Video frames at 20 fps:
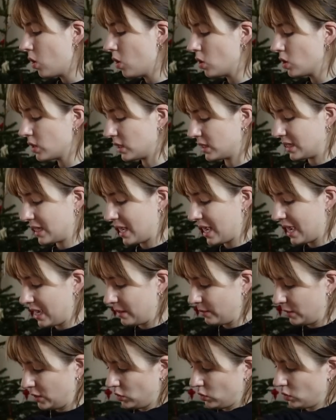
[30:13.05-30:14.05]
all the
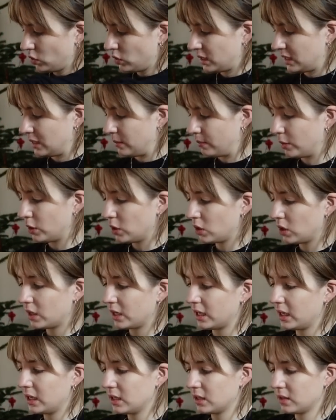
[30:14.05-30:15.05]
time, you naughty
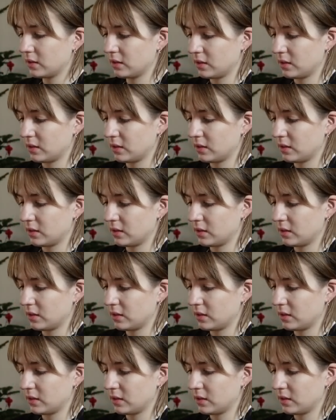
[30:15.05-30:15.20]
boy.